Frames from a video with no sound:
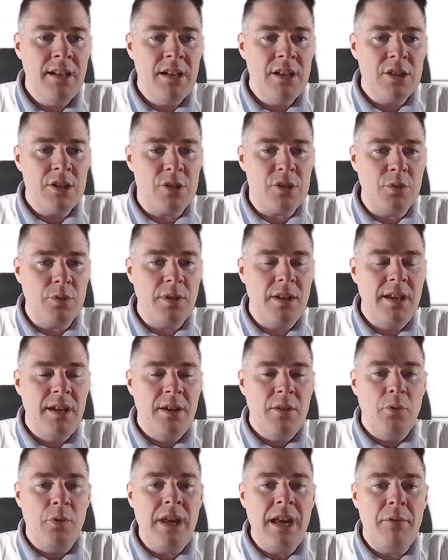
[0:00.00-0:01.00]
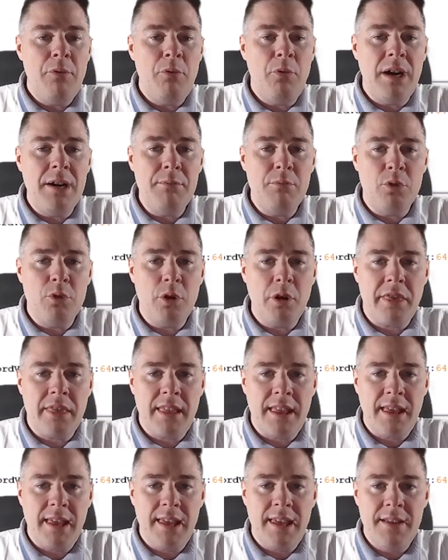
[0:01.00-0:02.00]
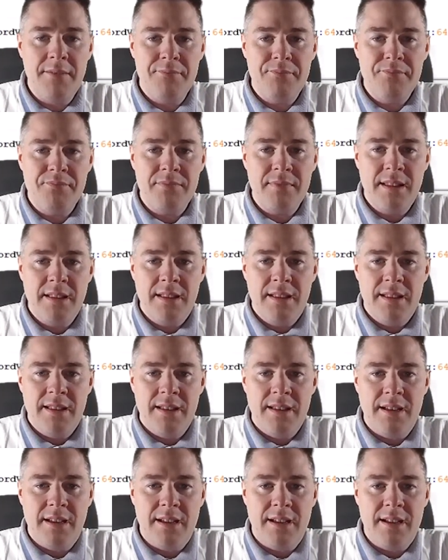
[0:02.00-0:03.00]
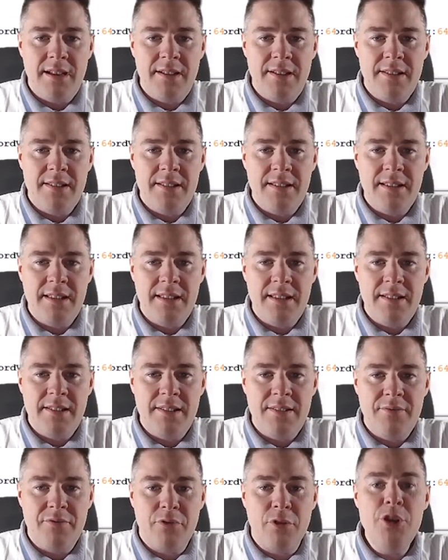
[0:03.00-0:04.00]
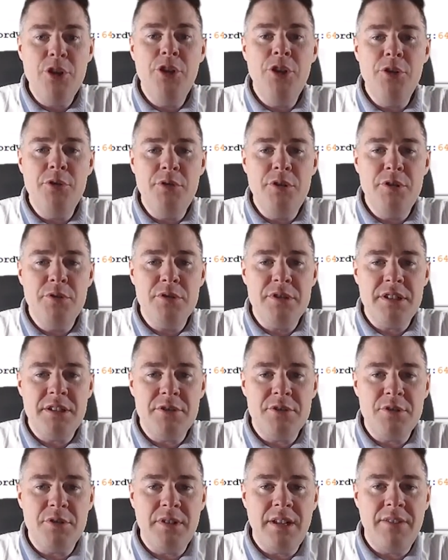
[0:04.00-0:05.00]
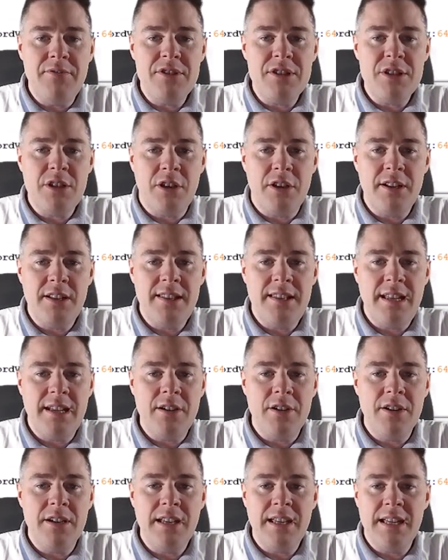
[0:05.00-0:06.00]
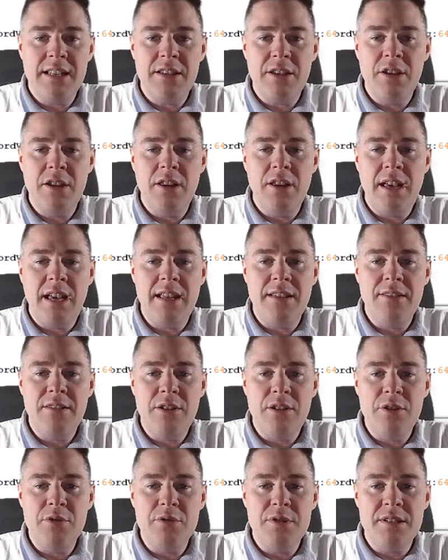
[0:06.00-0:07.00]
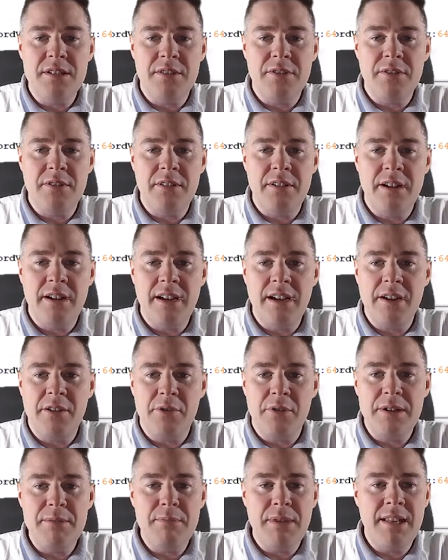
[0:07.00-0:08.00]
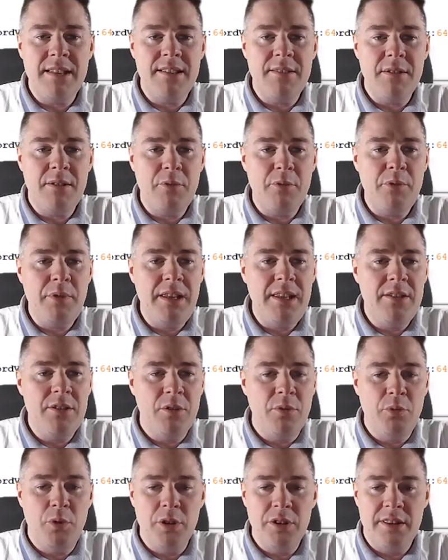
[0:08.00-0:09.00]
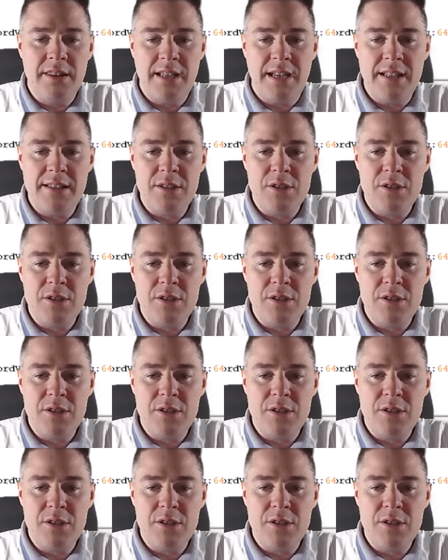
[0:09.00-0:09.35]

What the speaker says: So we have one more thing. For new users who never started, they're going to get the end user agreement. We don't want that.